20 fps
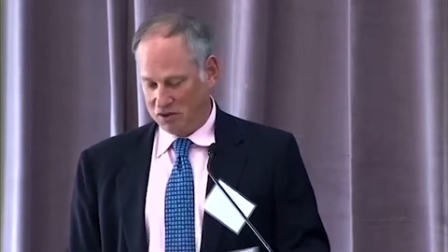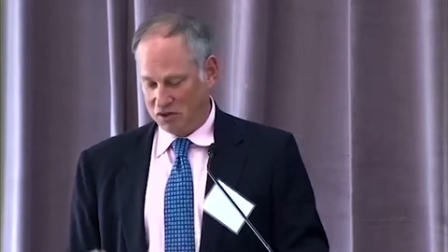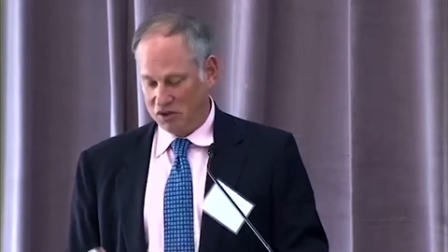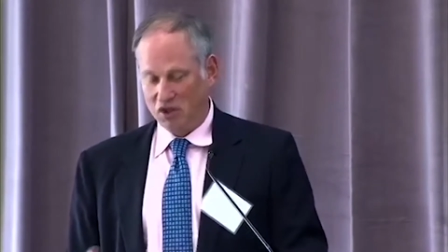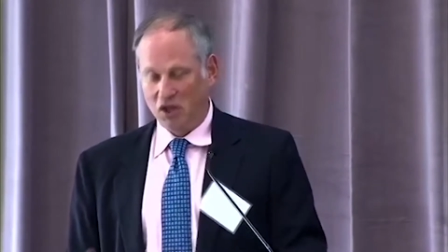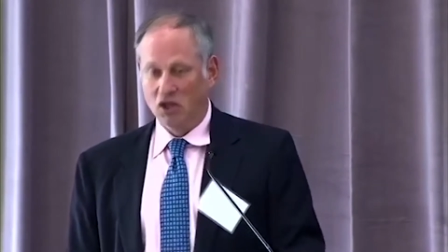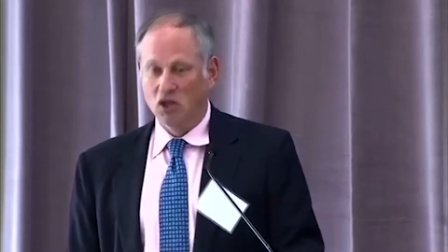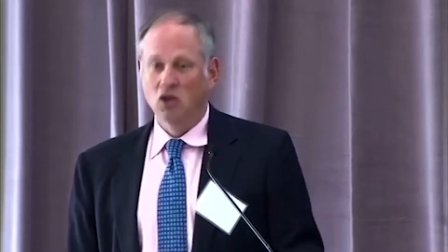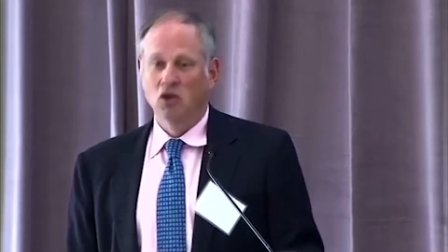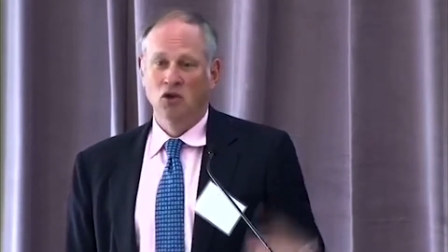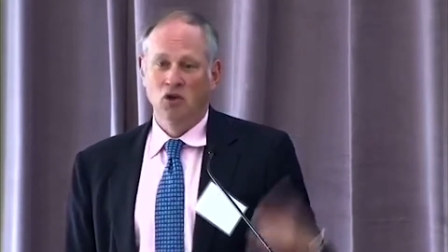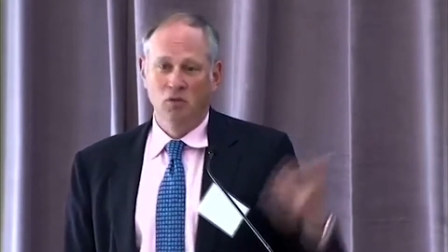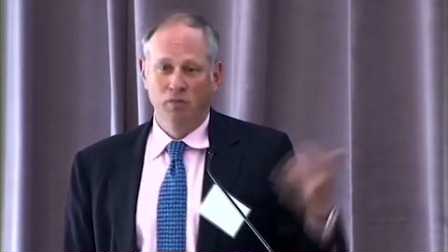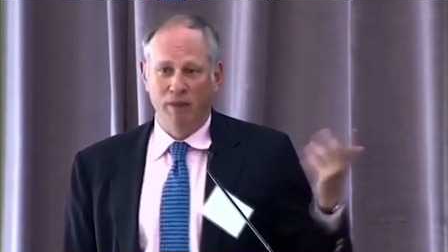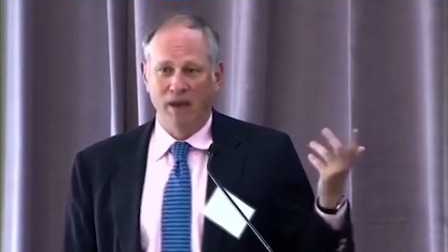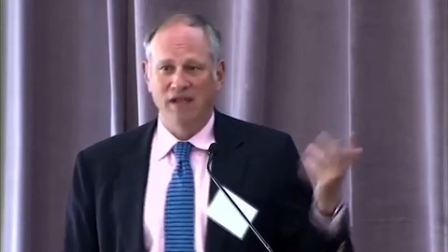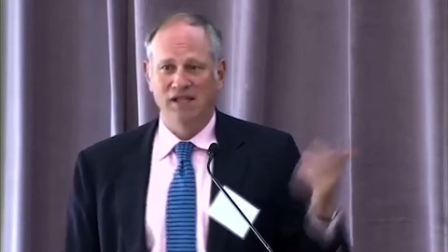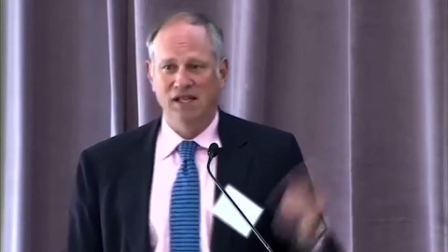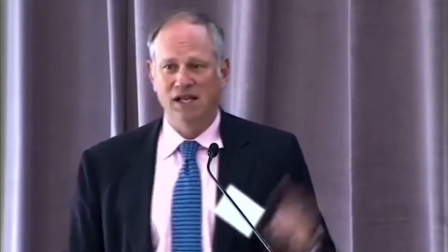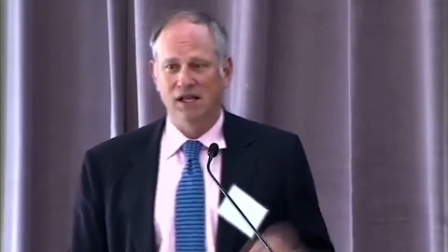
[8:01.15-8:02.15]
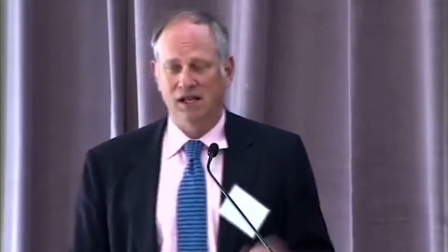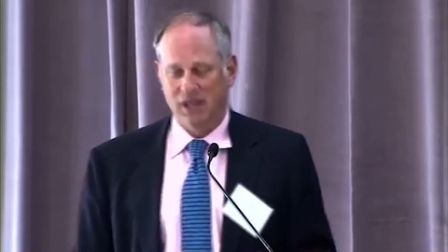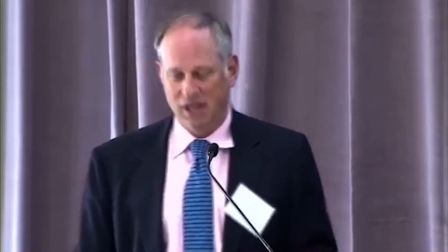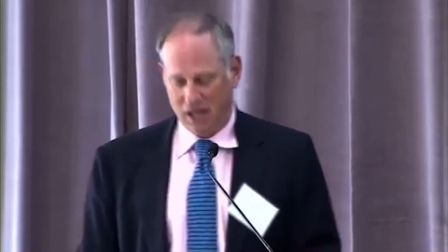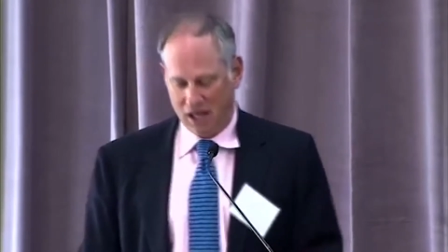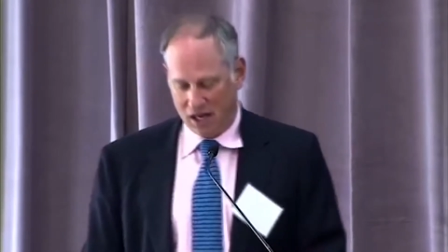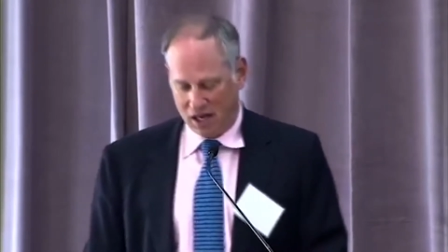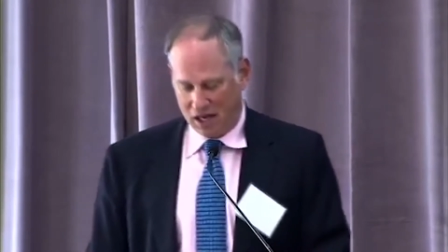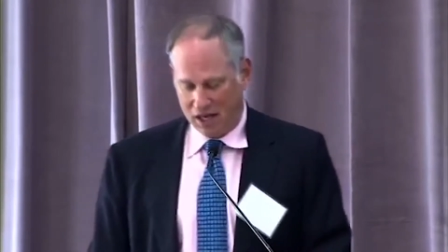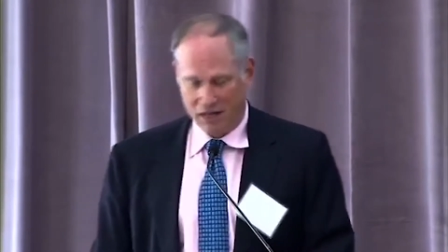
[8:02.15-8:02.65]
You basically
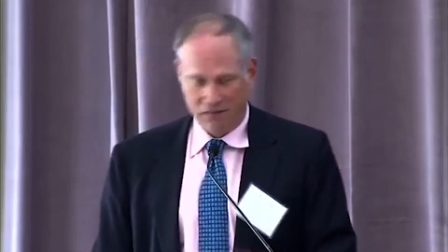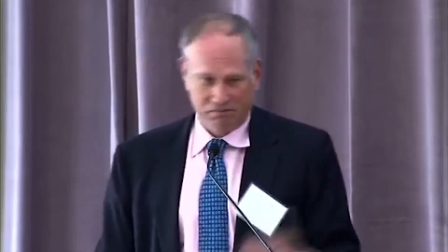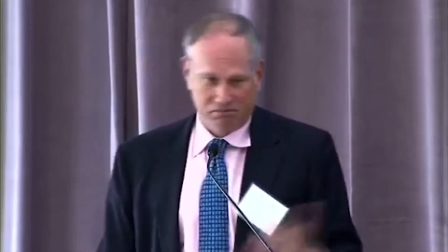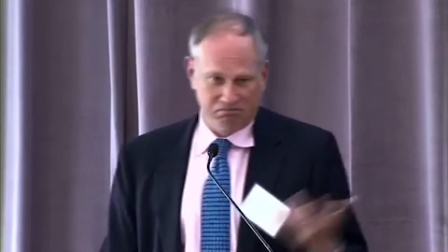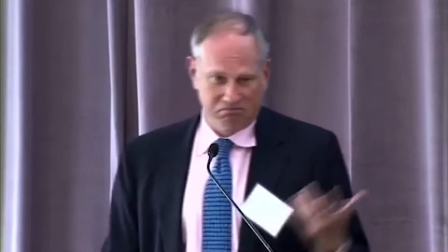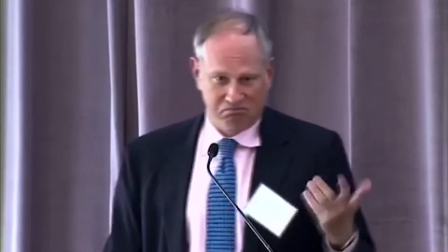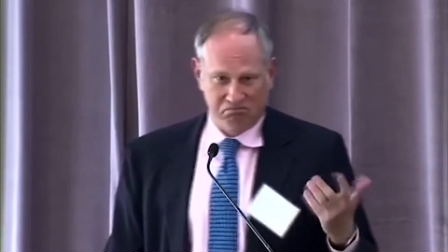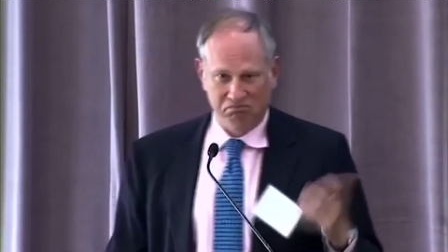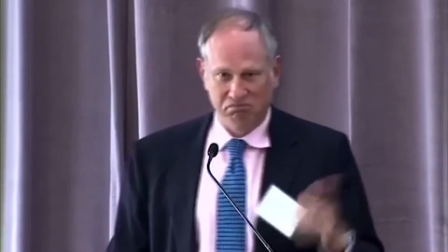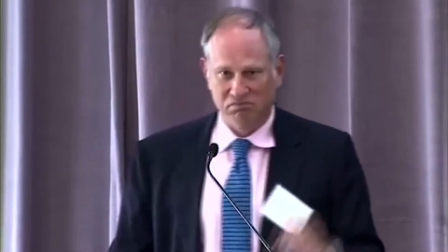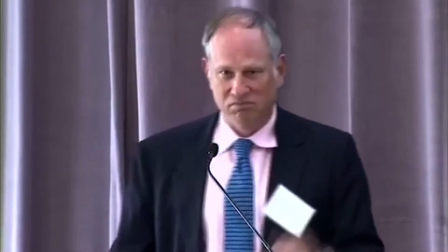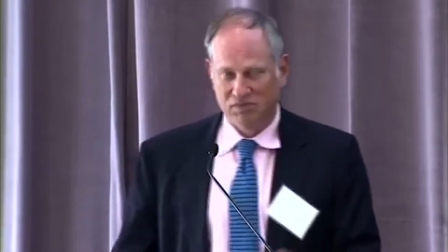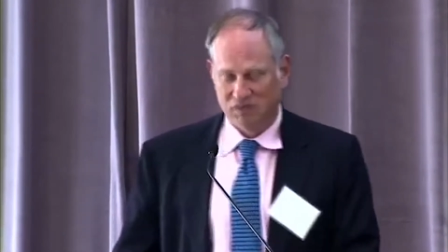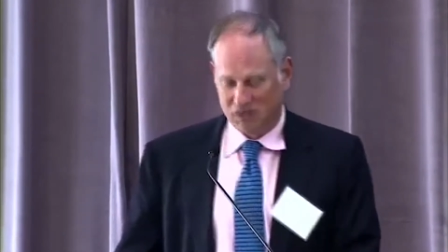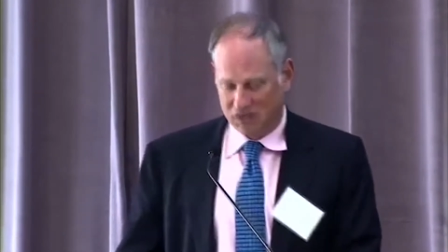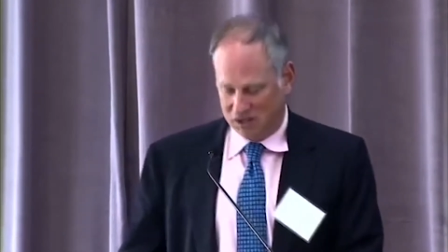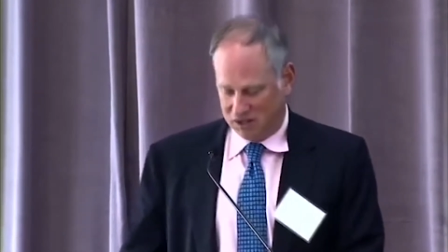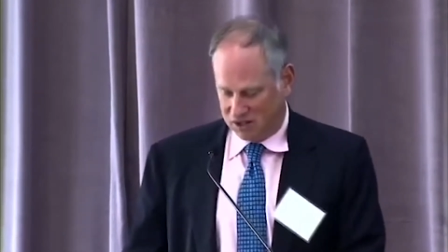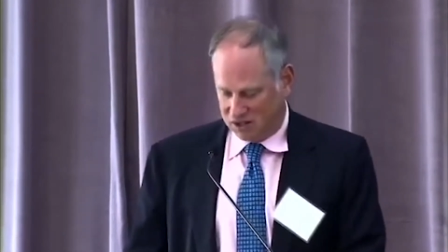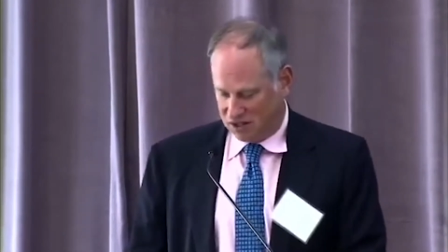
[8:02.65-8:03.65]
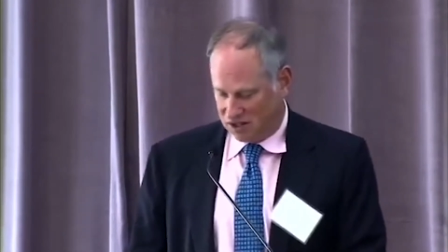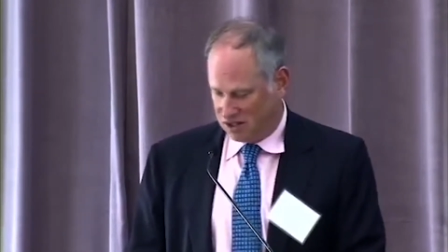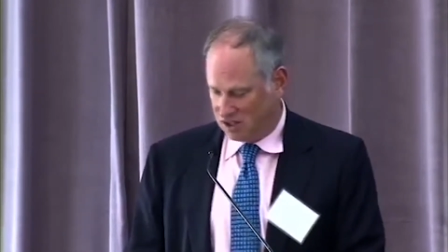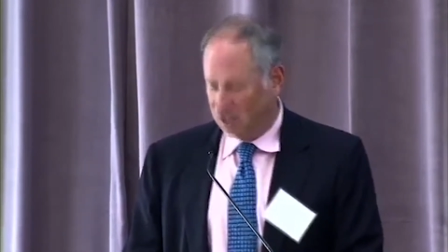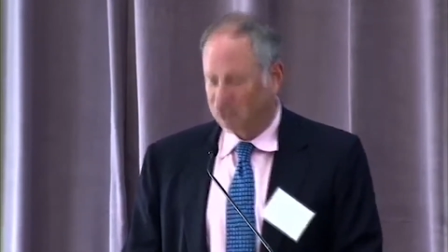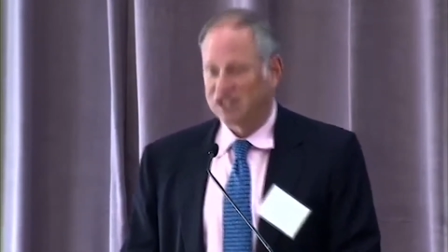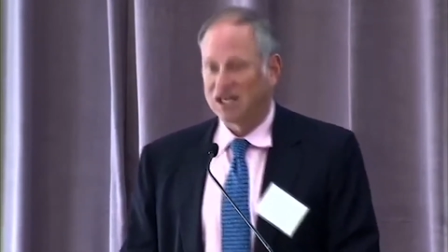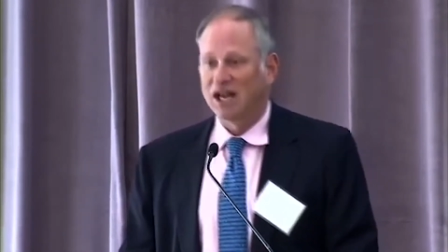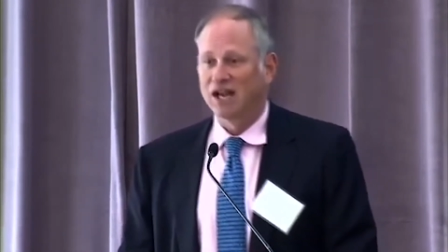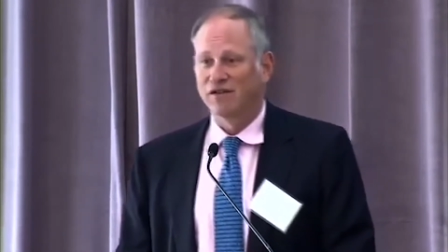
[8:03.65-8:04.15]
need a
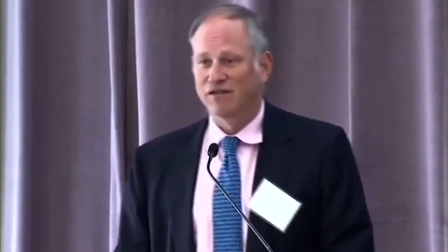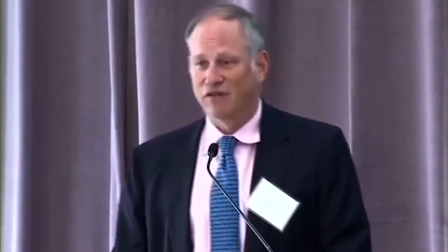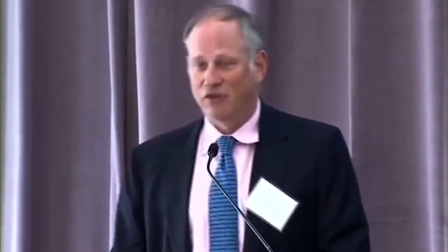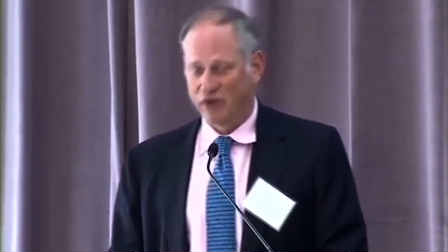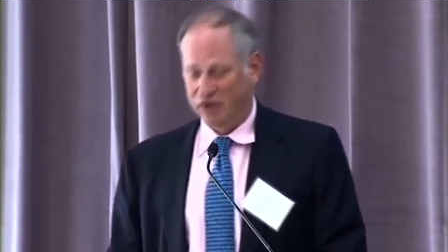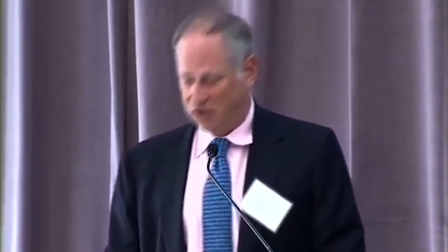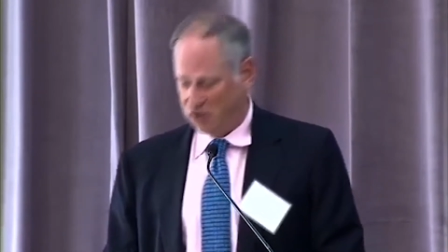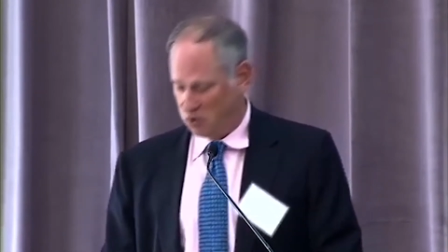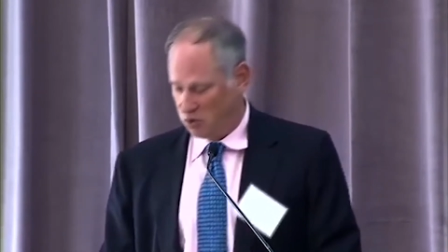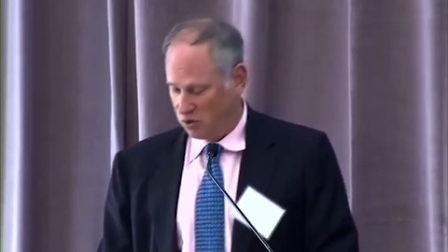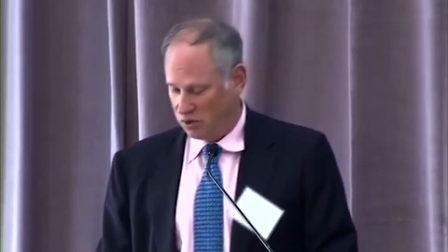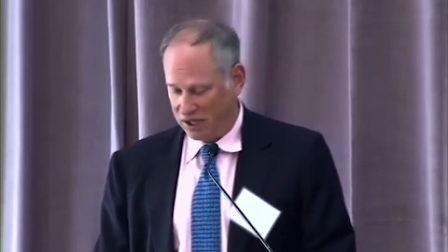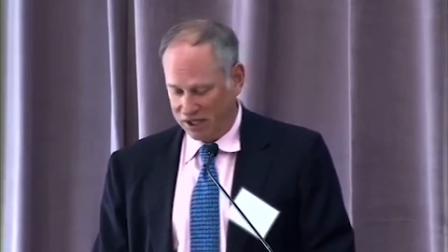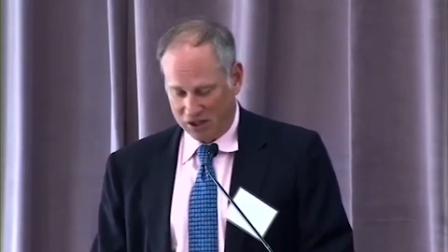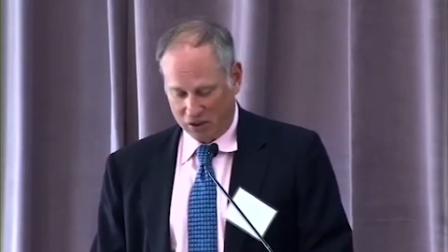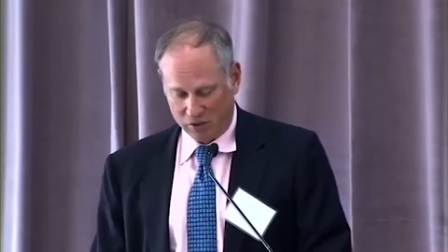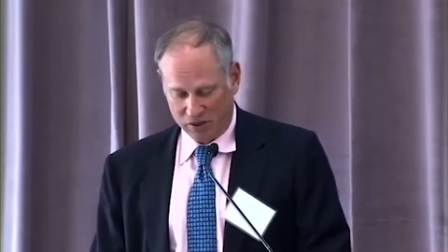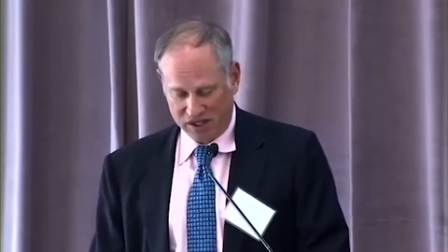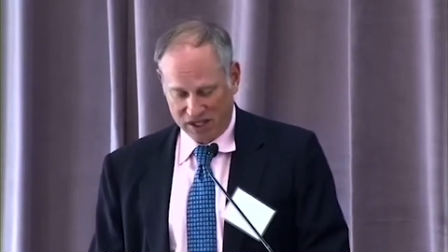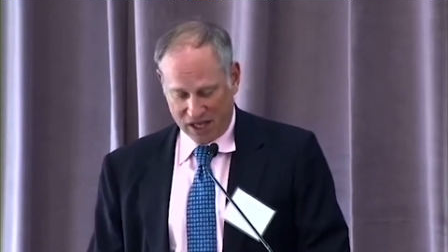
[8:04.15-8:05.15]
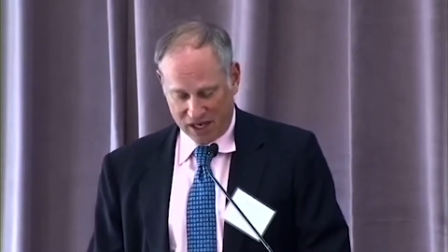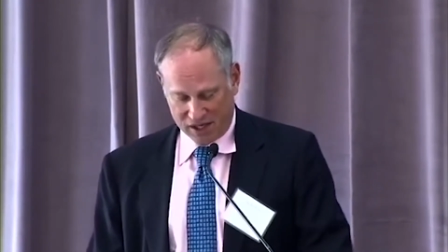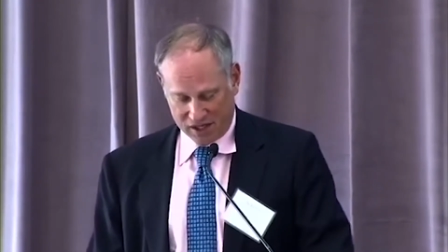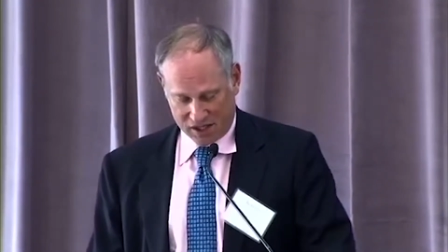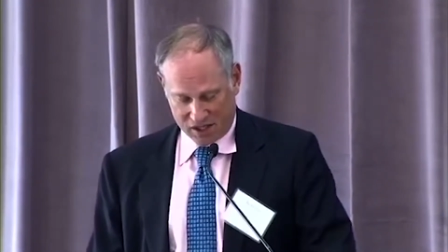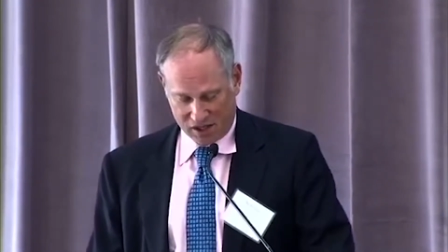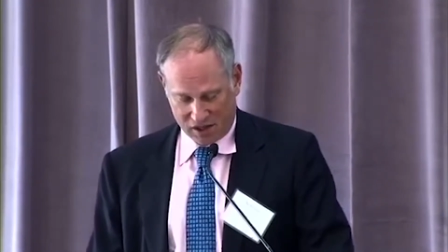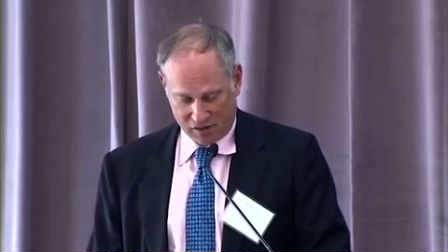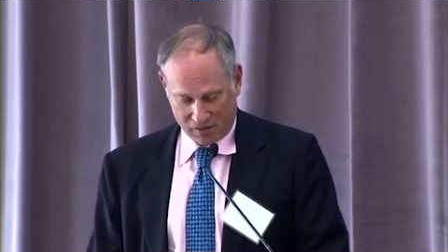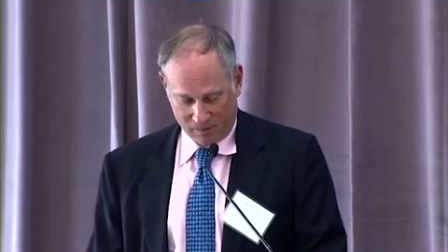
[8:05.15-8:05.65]
deciphering tool like the Rosetta
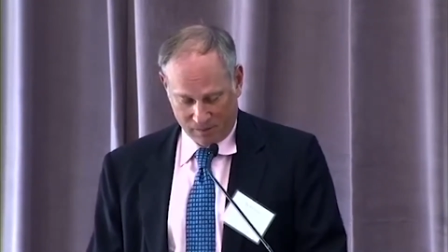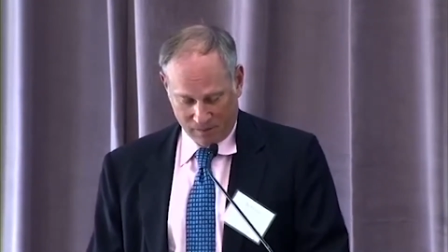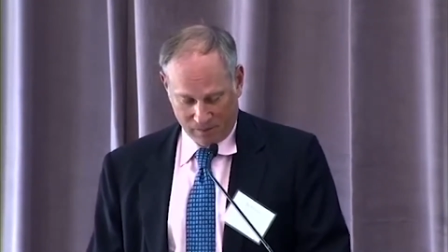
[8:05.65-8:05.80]
Stone.